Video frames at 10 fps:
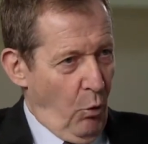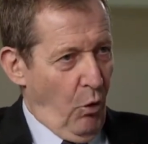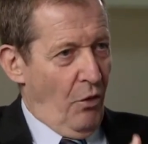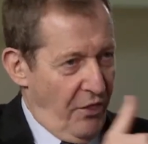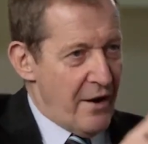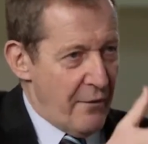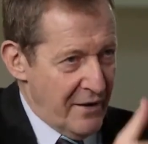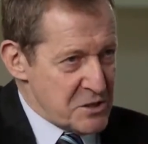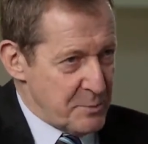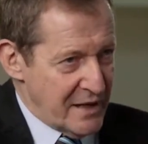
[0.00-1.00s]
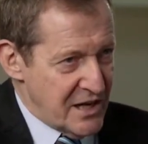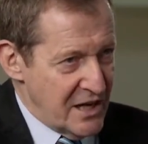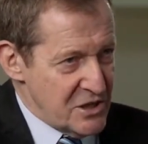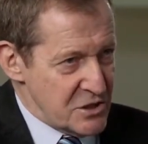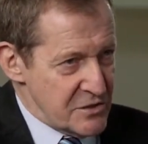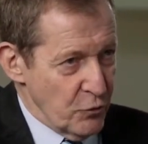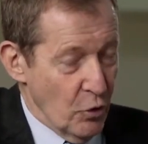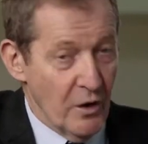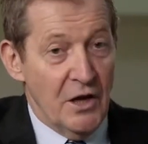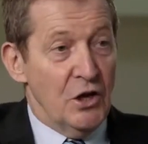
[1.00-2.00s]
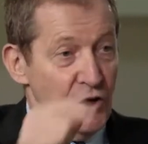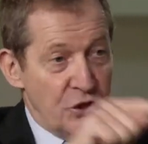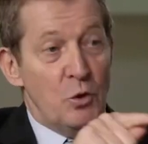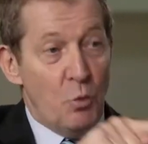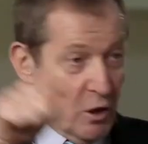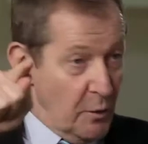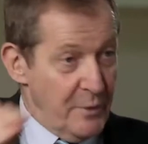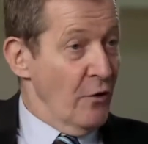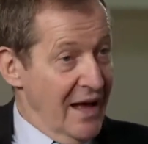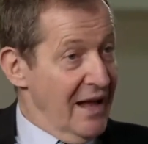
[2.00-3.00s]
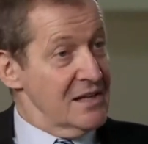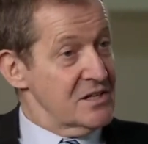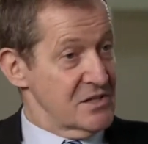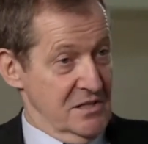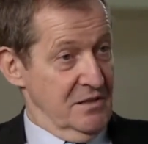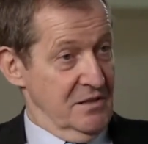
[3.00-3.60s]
what their expectations for. You want to be on that list.